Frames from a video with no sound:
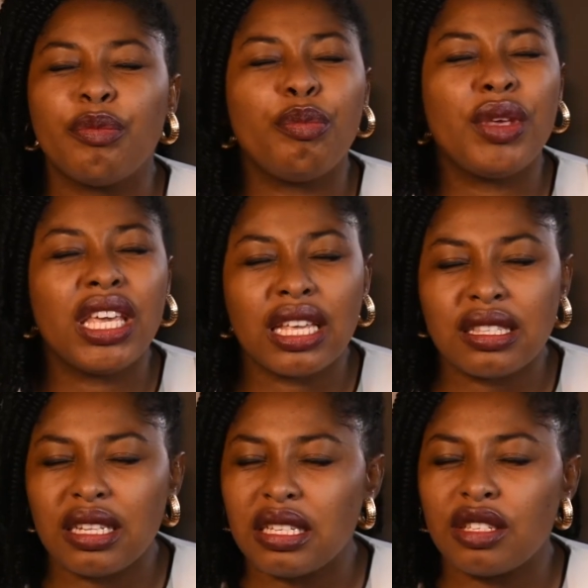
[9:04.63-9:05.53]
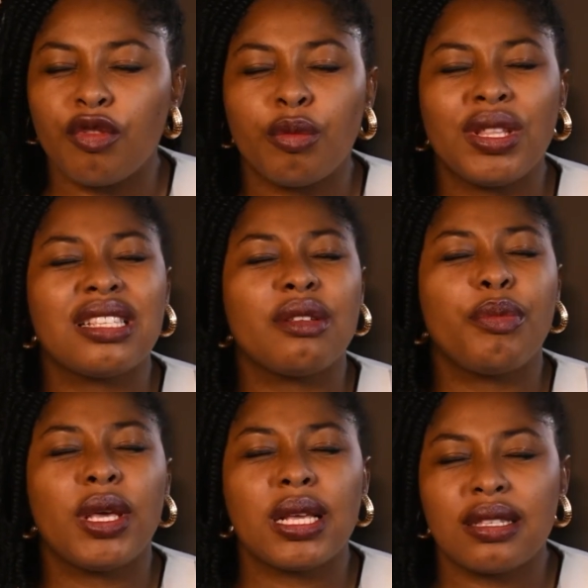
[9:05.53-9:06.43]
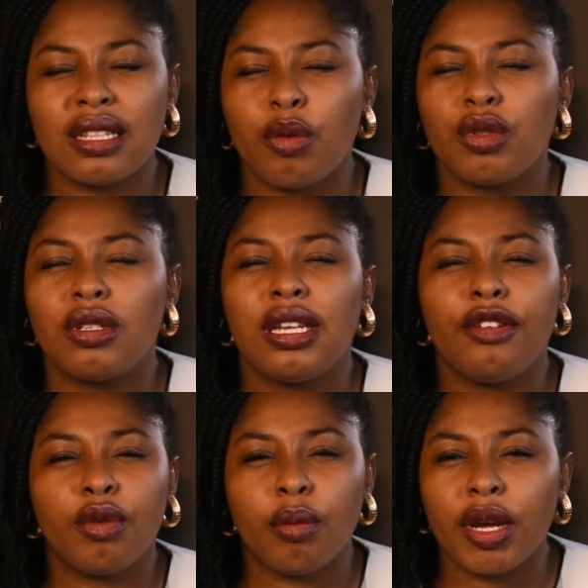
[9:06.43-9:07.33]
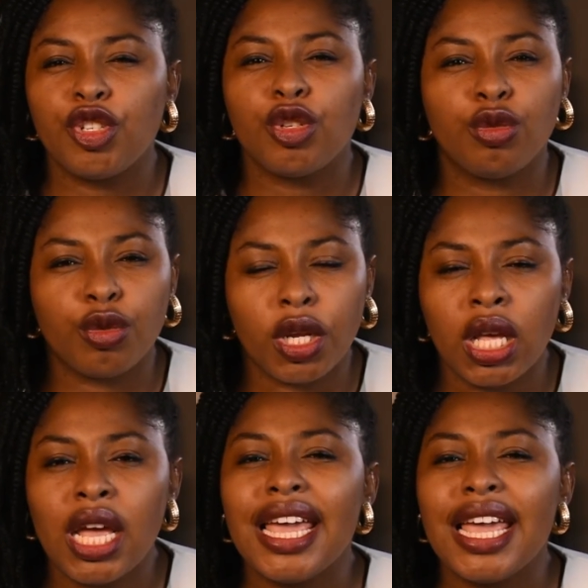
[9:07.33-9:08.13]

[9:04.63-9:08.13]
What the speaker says: the biggest lesson for me. That's the biggest thing I want to leave with my children.